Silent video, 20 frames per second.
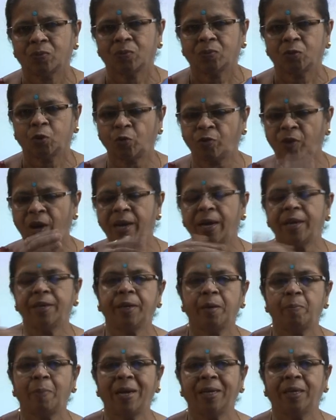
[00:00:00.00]
So
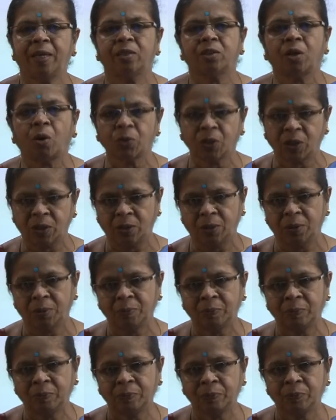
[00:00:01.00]
500 by 10,000.
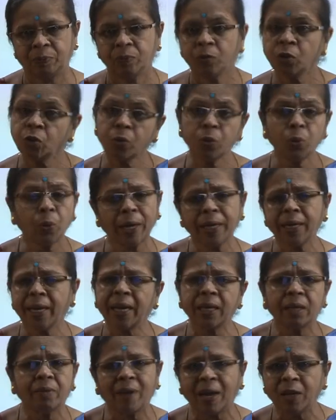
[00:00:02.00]
So you can
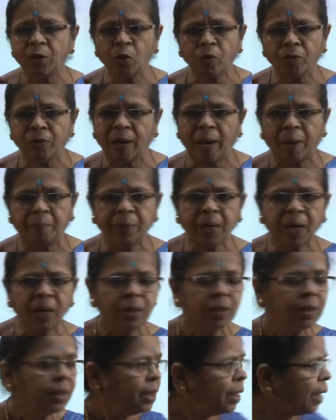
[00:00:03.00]
get the value of lambda
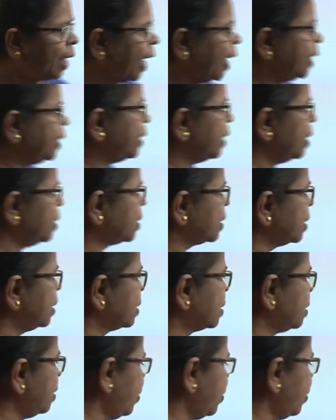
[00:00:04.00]
and this is the